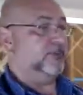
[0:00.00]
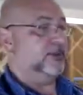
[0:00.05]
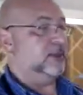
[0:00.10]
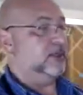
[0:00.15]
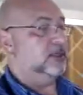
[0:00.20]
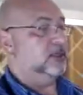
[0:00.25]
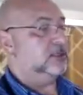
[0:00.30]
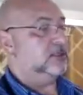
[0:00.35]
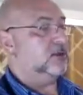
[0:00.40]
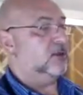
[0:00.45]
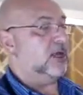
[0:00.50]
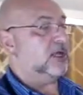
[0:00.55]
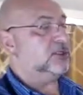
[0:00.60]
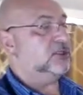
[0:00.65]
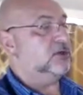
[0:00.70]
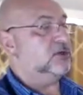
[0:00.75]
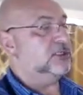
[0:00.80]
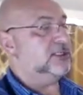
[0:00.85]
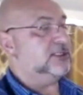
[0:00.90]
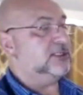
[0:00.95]
So that's
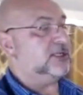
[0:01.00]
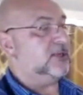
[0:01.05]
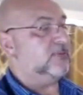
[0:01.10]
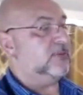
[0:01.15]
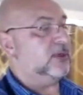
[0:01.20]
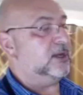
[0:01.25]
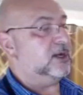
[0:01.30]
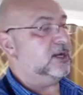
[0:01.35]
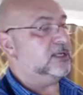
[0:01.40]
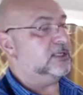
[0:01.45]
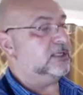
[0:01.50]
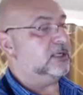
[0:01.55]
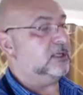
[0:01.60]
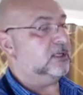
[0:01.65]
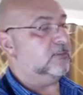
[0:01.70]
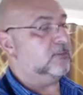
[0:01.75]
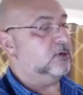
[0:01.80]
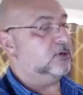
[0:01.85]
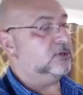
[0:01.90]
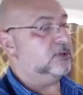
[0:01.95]
usually something I tell
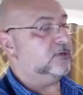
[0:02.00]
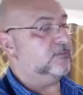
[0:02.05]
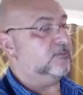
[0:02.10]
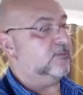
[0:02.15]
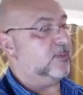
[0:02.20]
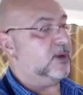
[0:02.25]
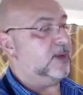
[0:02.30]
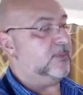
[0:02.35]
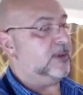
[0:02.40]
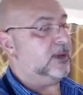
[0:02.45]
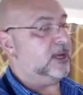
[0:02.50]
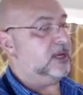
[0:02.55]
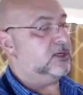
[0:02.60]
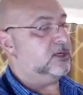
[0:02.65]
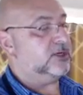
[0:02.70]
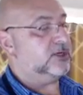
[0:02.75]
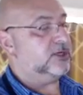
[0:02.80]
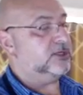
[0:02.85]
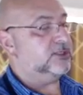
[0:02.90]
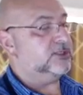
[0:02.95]
most of my
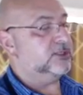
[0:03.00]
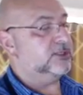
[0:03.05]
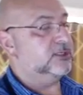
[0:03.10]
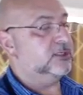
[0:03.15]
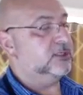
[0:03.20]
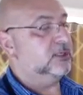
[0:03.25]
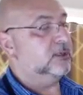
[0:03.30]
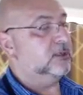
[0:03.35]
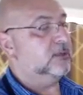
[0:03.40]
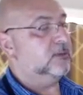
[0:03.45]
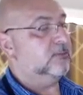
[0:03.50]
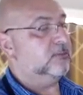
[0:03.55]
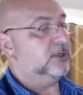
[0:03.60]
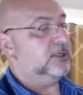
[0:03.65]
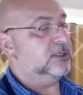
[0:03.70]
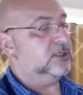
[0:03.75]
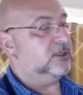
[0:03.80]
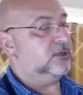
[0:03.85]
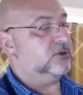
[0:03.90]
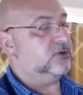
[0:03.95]
painters. Please
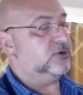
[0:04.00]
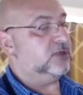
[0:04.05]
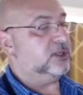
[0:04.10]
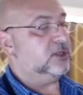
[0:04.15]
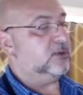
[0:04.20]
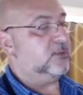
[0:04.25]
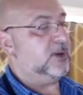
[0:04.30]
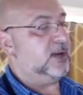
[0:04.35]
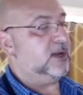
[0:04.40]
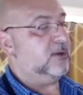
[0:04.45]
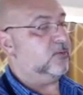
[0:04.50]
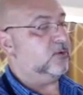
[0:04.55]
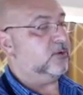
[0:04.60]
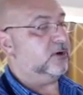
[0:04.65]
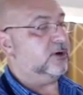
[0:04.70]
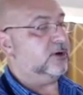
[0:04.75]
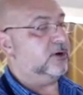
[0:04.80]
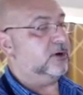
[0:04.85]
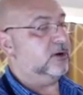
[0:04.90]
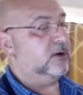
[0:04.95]
don't drink the paint water.
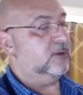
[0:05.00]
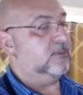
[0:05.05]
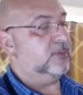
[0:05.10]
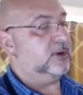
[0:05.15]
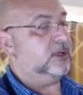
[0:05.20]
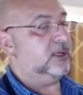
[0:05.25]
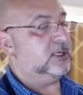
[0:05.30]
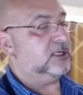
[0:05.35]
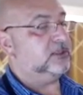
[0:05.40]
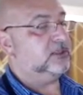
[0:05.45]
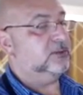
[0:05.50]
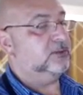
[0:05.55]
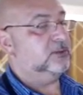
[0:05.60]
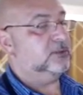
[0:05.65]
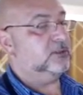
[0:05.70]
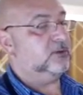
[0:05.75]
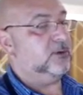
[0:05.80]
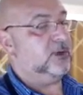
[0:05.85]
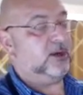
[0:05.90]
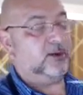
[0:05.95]
But guess who's
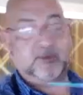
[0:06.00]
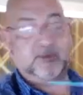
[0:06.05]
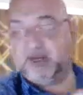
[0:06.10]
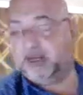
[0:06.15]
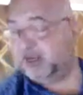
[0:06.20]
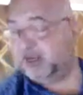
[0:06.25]
doing it right now?